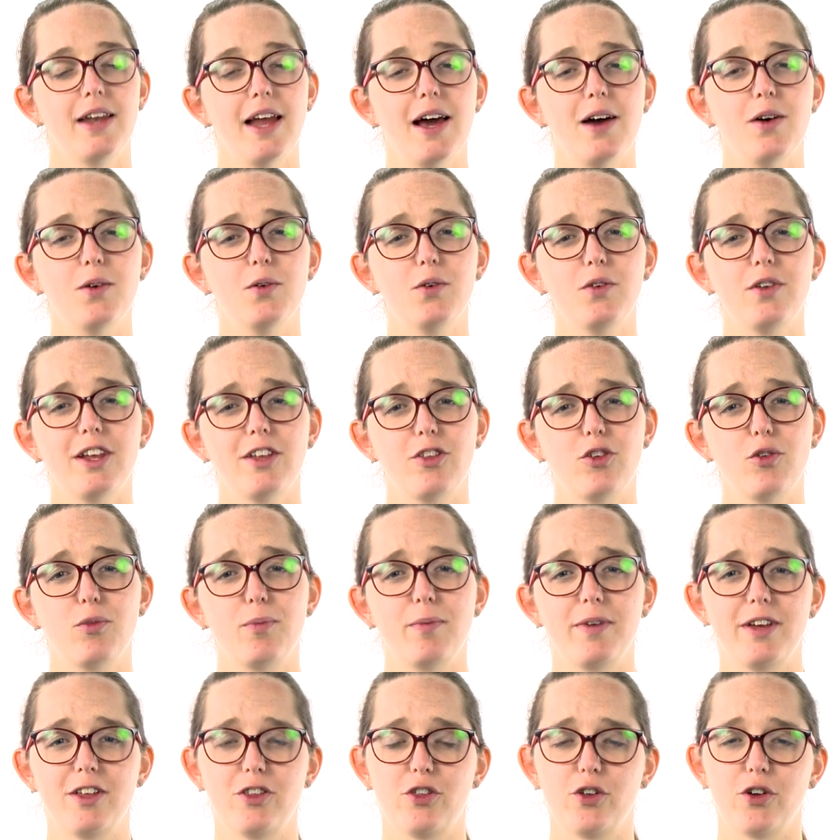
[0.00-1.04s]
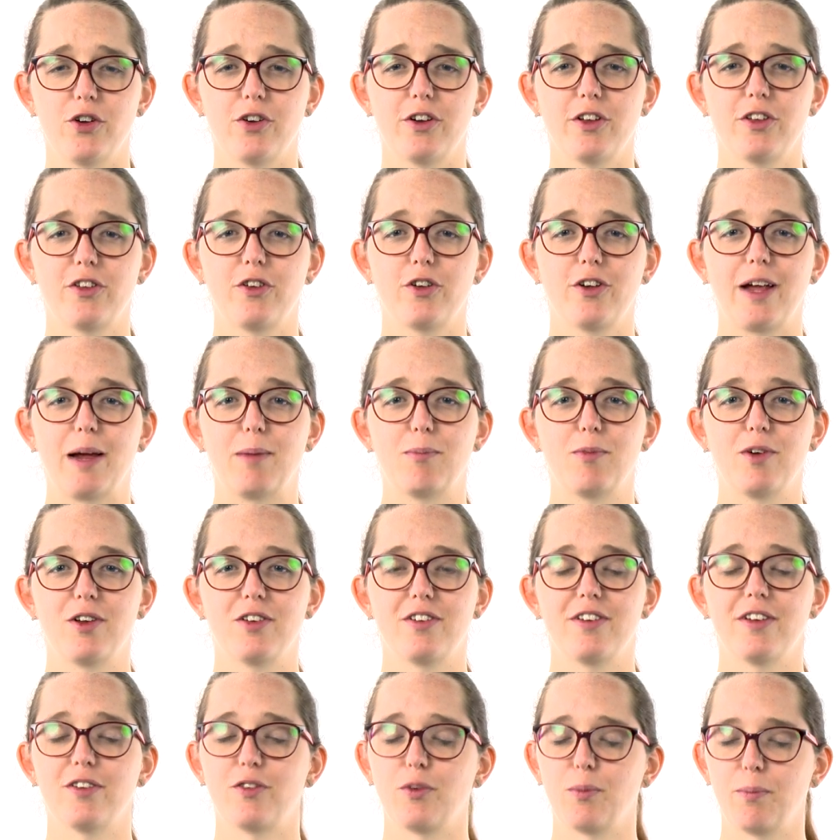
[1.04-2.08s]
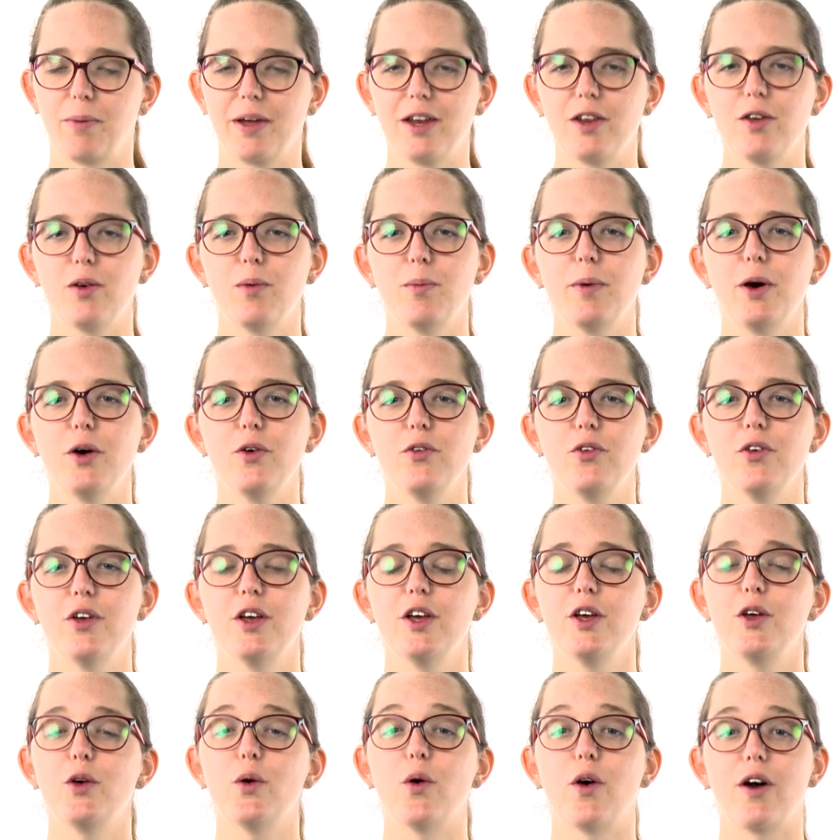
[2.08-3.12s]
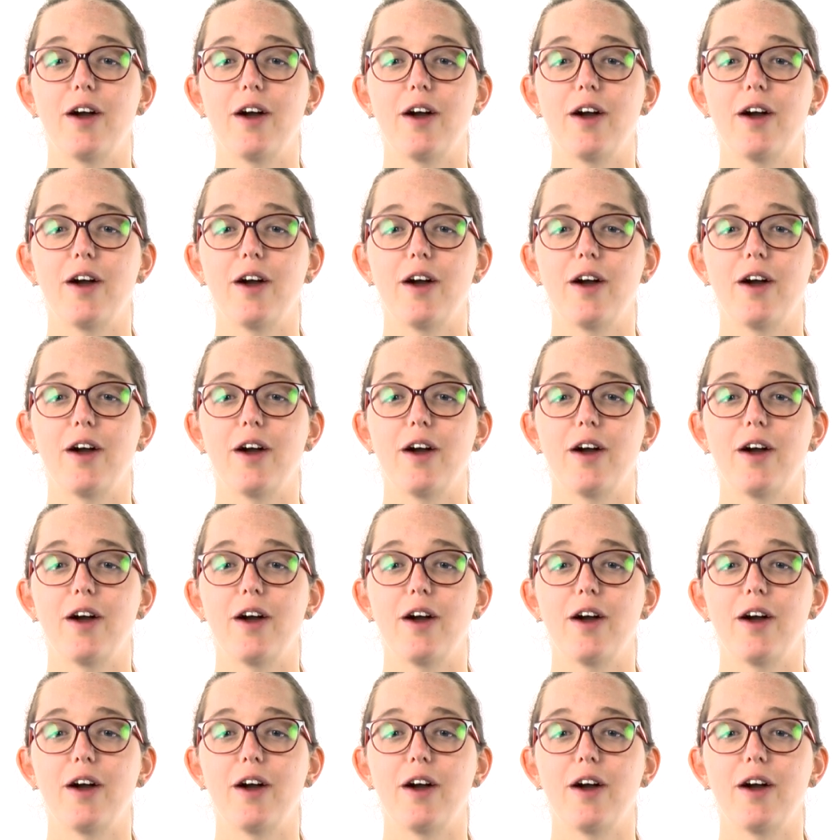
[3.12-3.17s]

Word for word: Now that you've made sure that your camera is set to manual mode, you